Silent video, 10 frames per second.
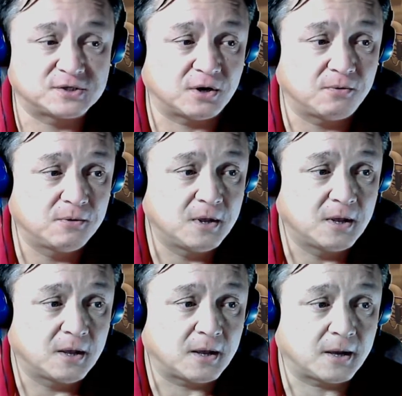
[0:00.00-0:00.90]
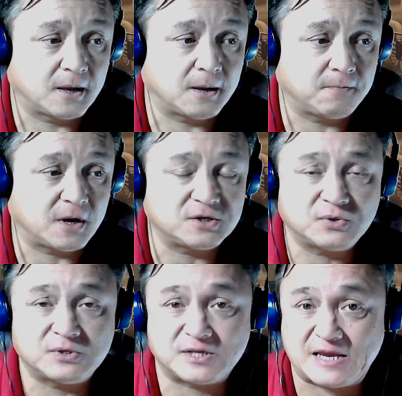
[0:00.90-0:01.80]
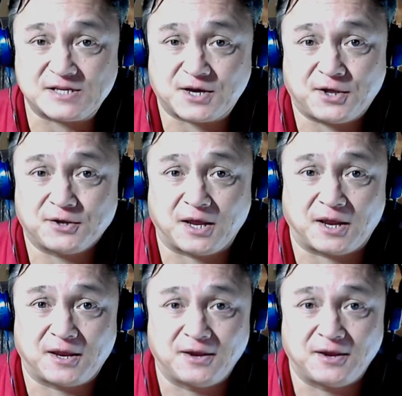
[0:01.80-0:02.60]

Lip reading: So, also it's an easy holiday.